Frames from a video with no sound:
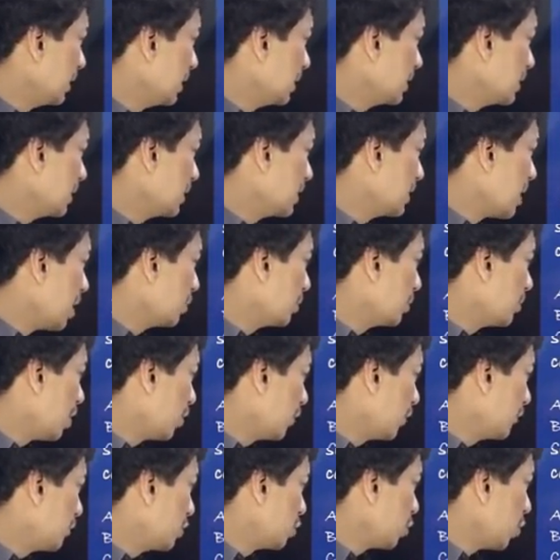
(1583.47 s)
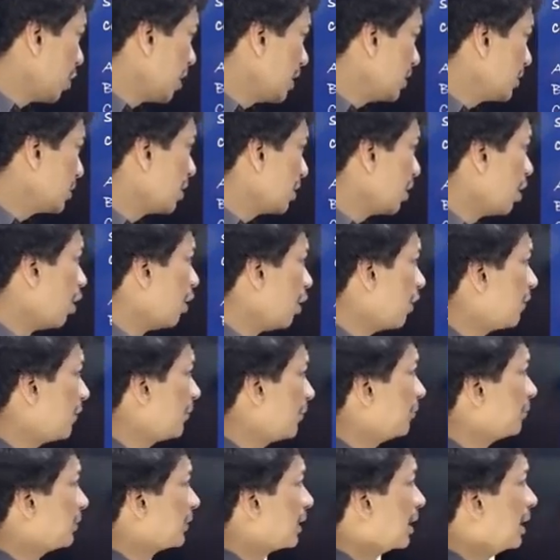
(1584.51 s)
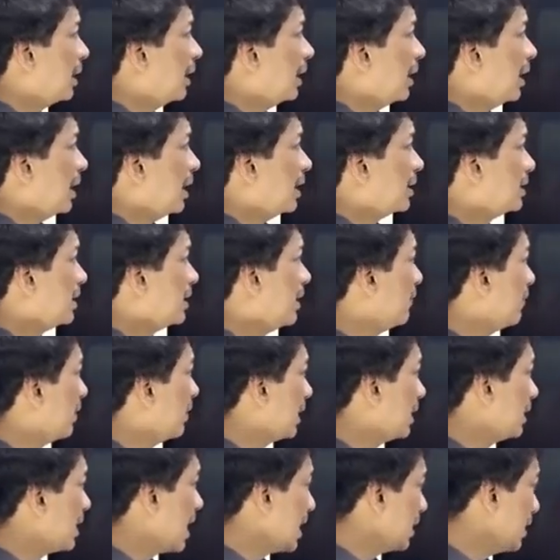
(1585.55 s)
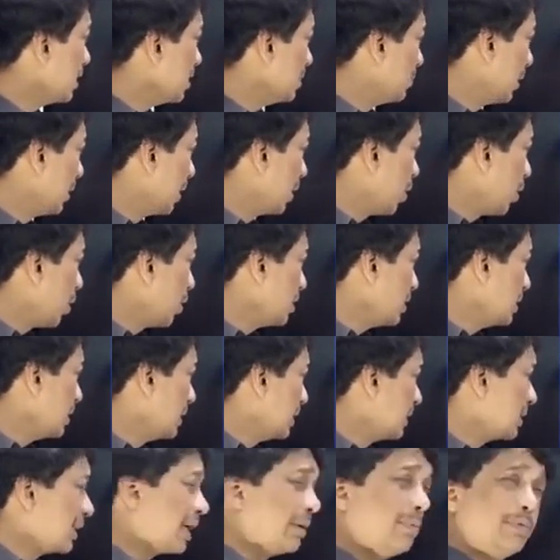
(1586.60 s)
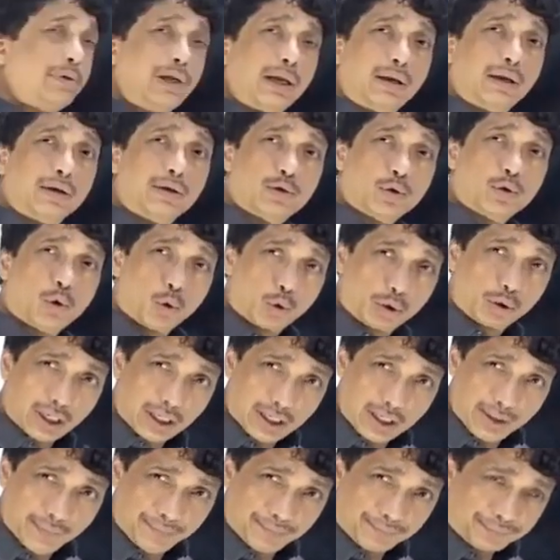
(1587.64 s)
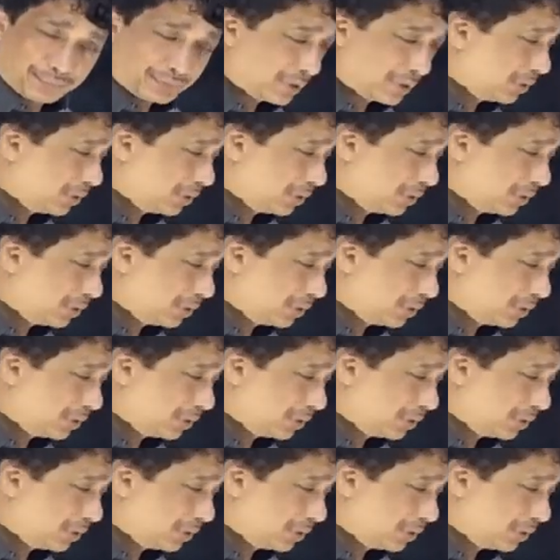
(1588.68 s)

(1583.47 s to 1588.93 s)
This is now the drug of choice of CMV retinitis because this can be taken as orally.